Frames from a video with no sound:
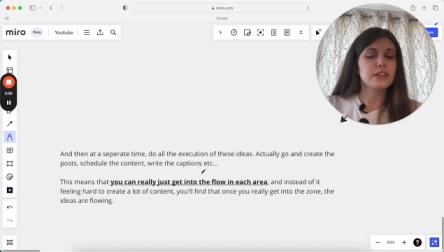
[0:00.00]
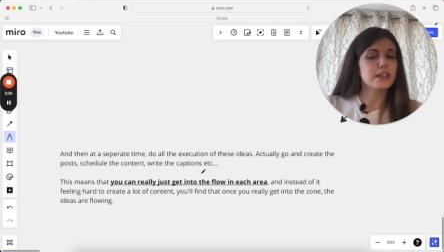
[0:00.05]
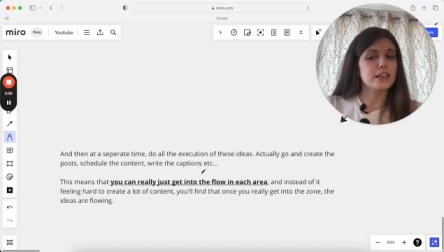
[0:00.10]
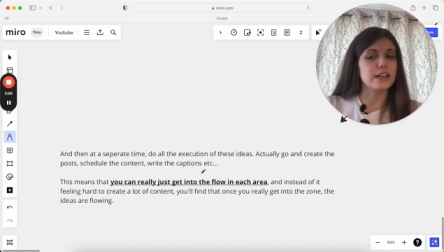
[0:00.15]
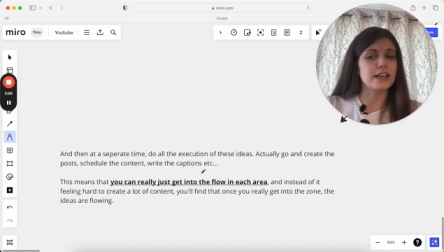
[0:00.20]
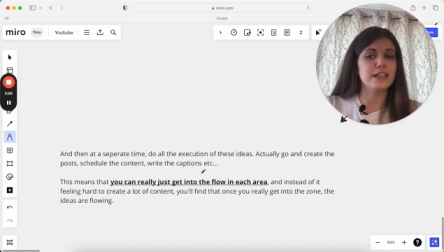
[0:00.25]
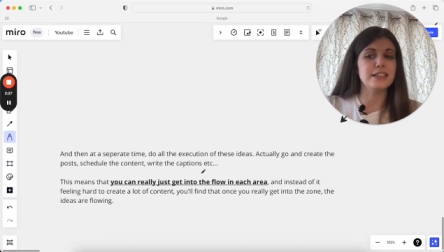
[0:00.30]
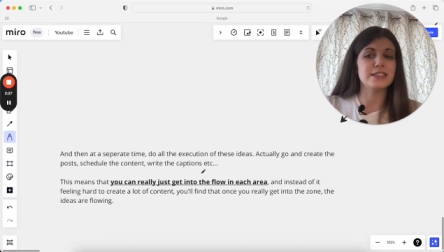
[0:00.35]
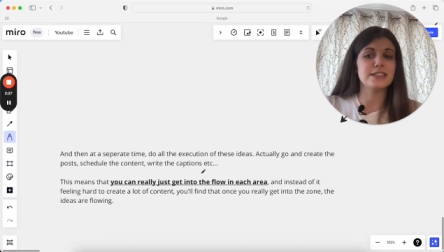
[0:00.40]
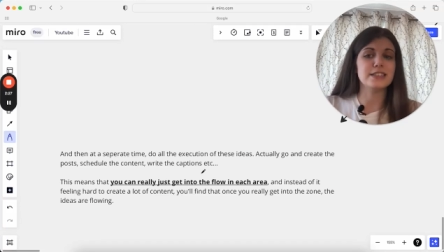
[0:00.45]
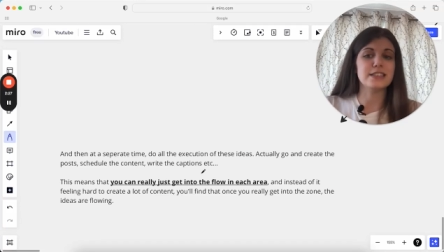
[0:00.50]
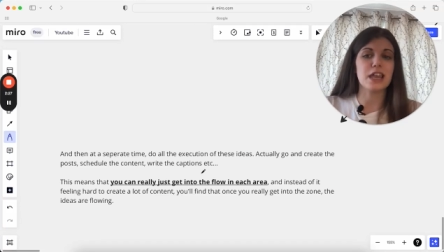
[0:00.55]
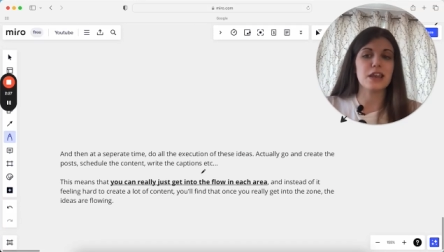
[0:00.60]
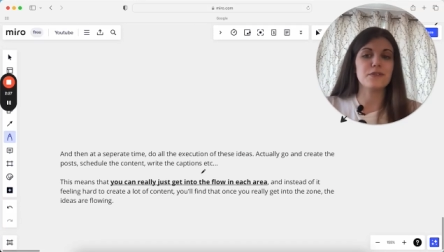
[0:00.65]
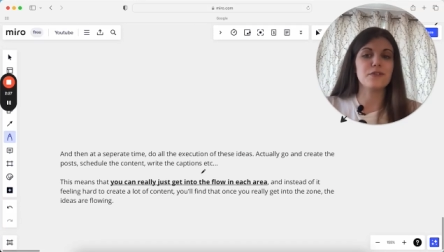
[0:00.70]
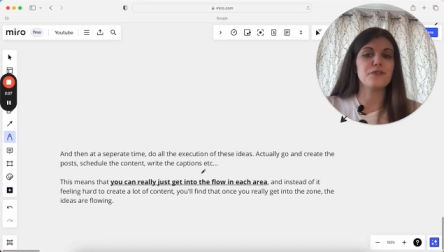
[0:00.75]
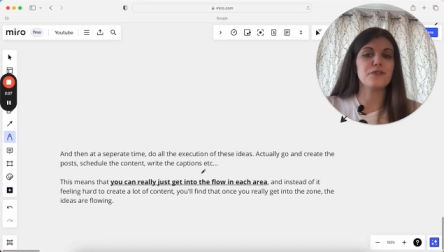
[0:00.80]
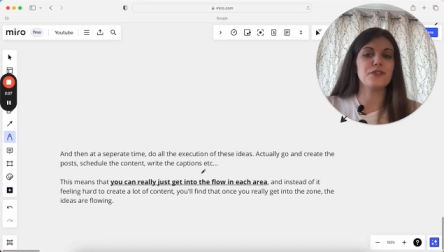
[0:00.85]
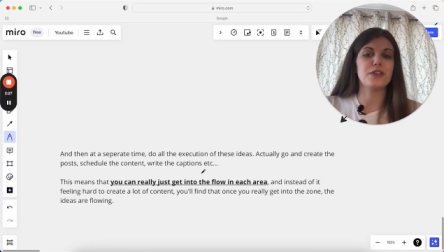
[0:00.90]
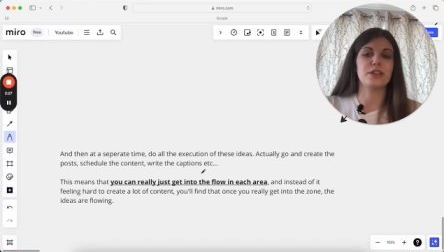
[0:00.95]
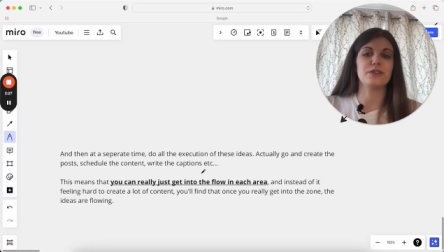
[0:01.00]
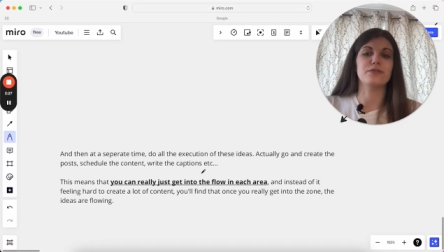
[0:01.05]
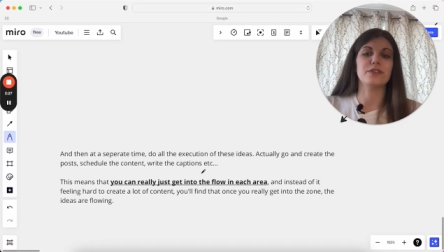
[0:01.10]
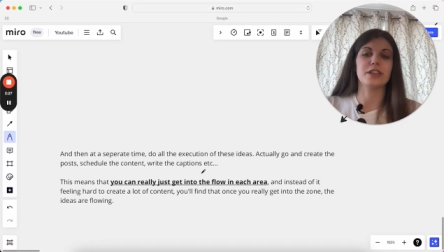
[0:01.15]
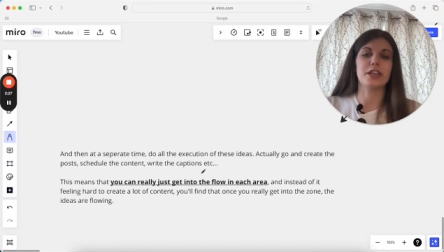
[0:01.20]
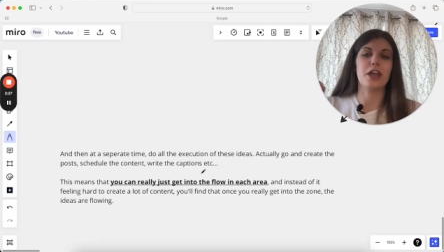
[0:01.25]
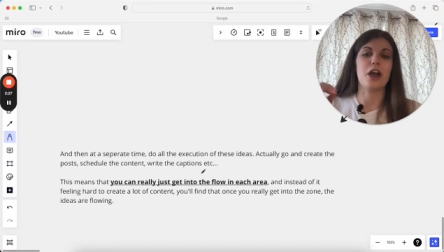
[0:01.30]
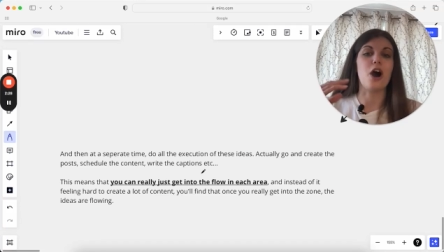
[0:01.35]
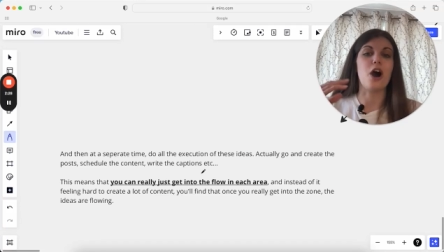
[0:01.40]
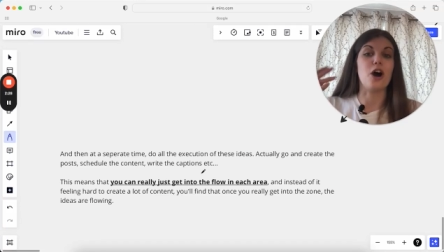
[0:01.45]
Instead of it feeling
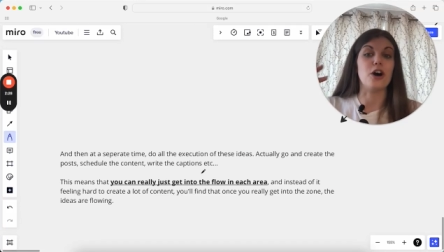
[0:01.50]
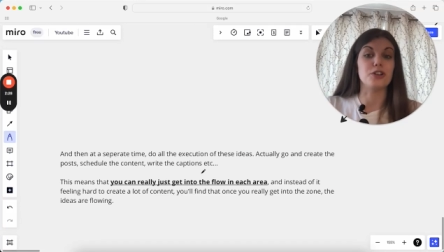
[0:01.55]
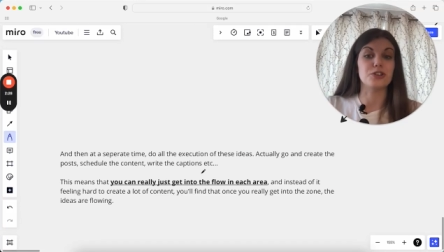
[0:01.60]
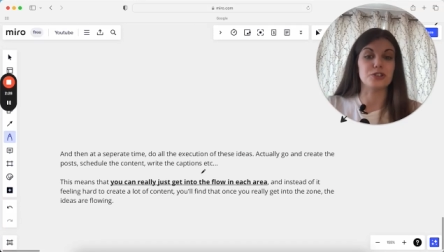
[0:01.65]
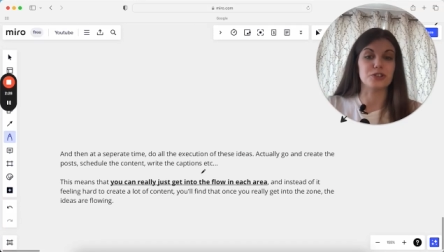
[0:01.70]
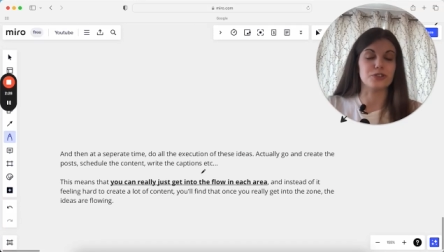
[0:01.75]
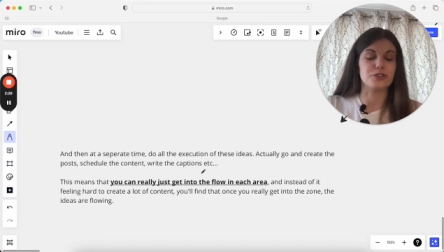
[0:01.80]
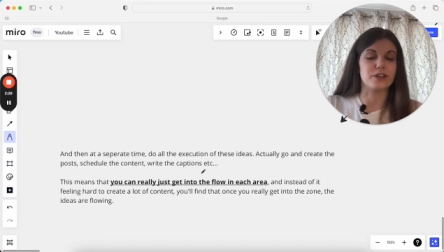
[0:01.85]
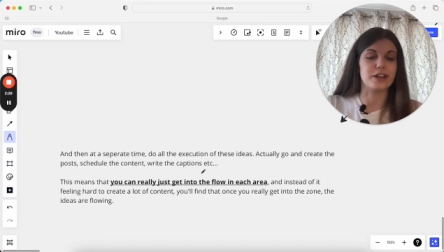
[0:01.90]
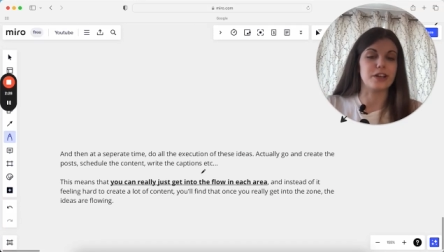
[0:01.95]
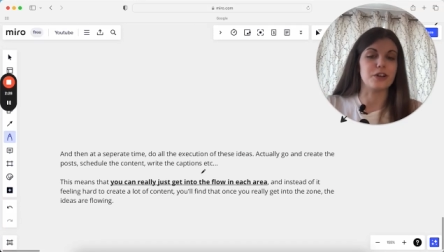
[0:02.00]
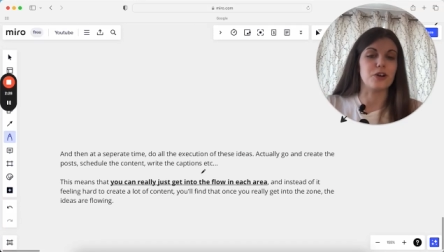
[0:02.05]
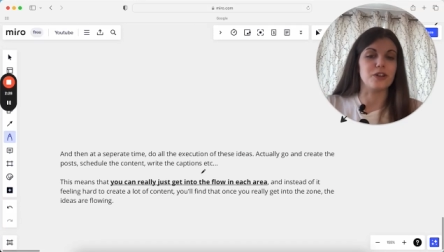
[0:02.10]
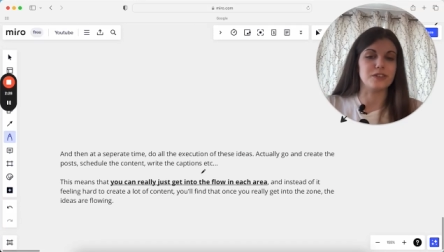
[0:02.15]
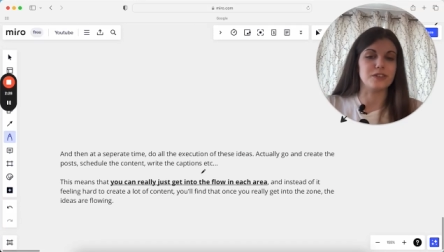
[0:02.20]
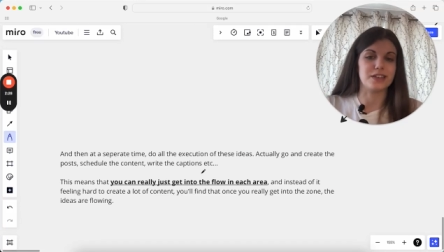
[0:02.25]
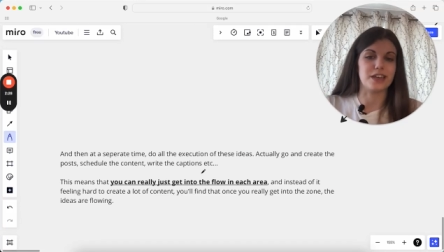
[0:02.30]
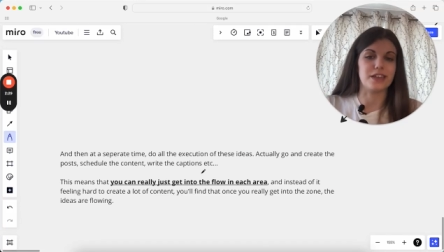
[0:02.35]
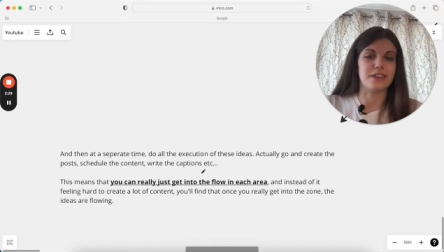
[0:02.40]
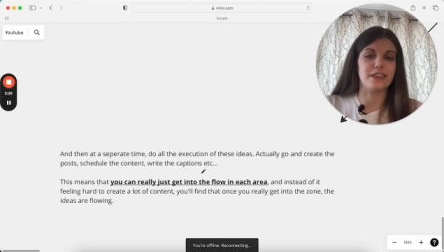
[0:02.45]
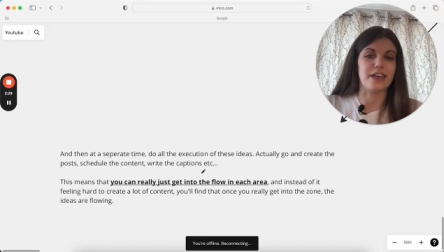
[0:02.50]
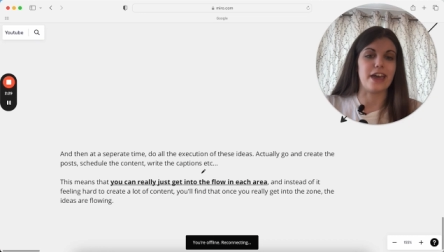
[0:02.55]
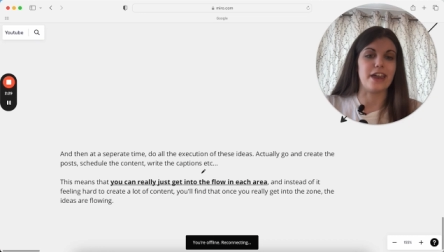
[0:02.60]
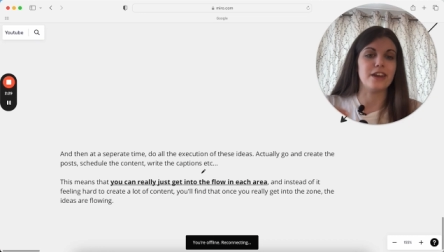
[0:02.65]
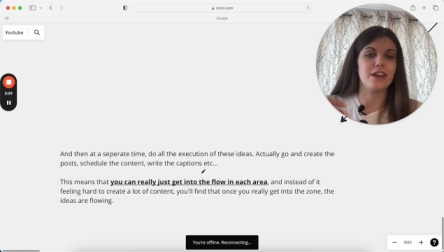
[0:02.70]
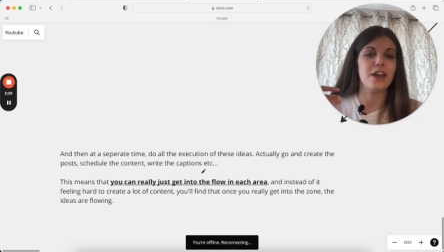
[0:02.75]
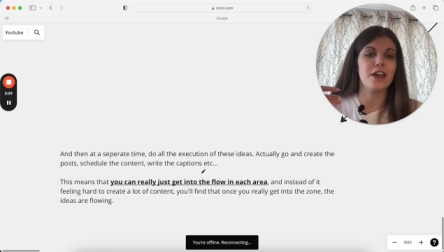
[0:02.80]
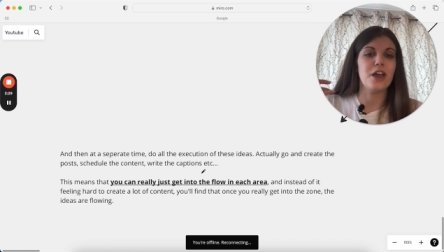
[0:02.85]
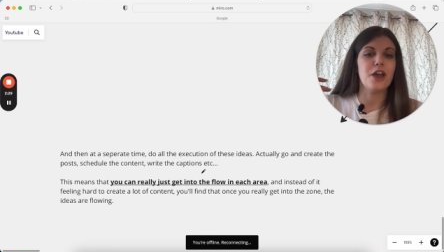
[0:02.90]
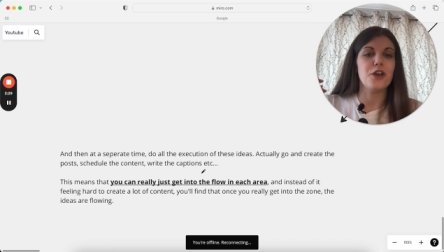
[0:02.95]
really hard to create content
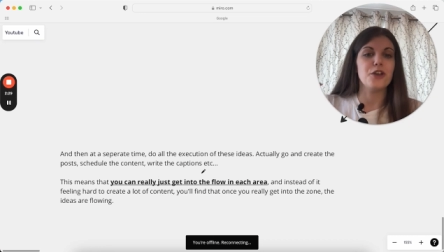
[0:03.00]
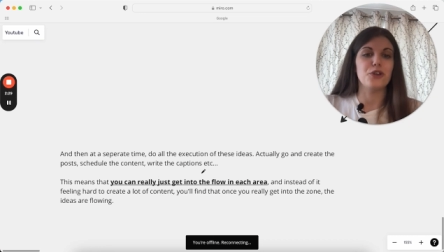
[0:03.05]
then,